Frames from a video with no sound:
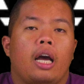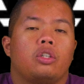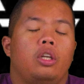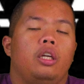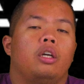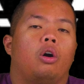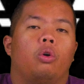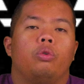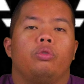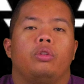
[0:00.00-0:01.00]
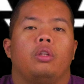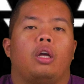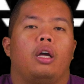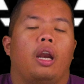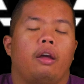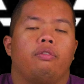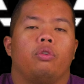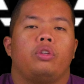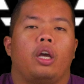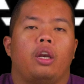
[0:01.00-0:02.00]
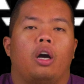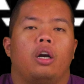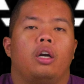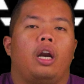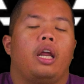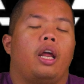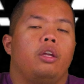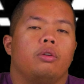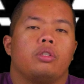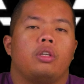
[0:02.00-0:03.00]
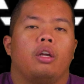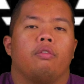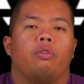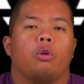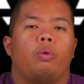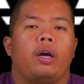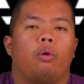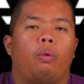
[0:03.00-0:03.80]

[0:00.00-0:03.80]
actually own an iPhone XR and I used it for quite a